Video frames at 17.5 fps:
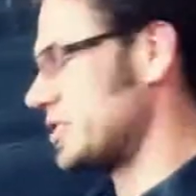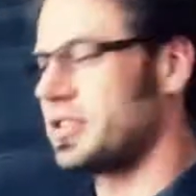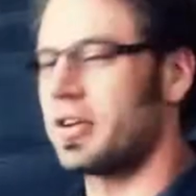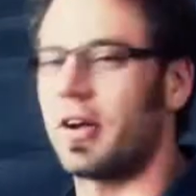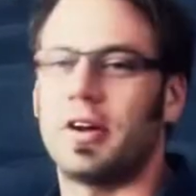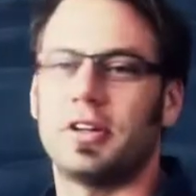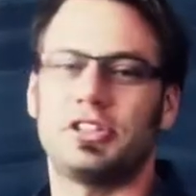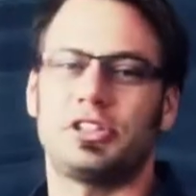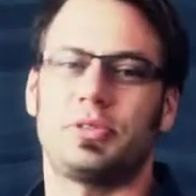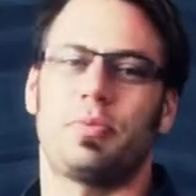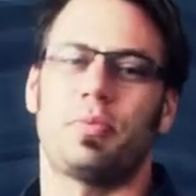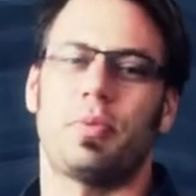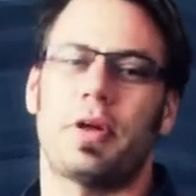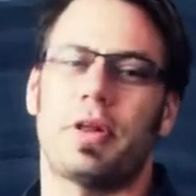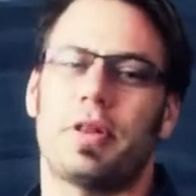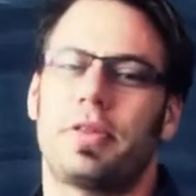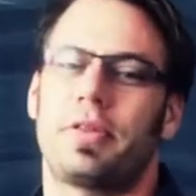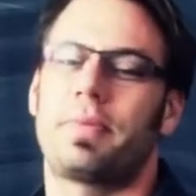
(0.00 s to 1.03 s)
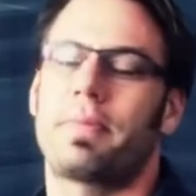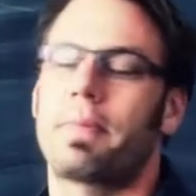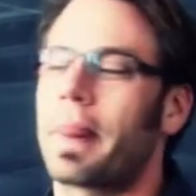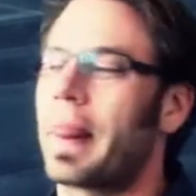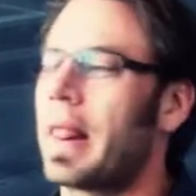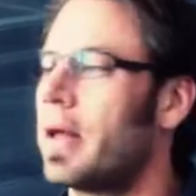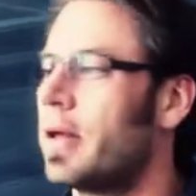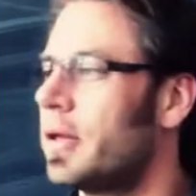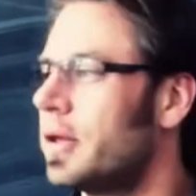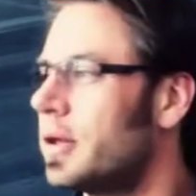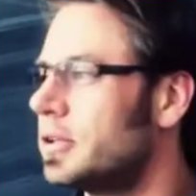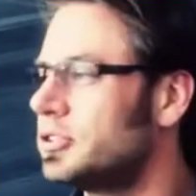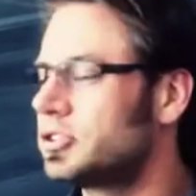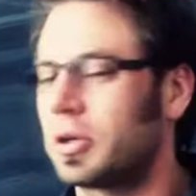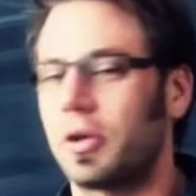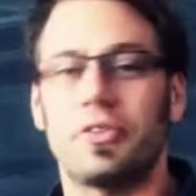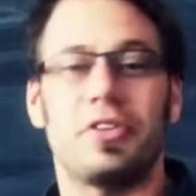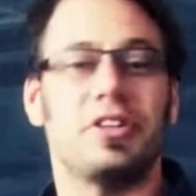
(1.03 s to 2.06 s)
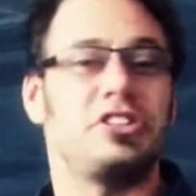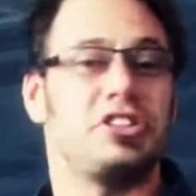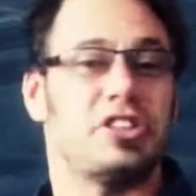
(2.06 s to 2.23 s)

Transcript: starts with, let's call it the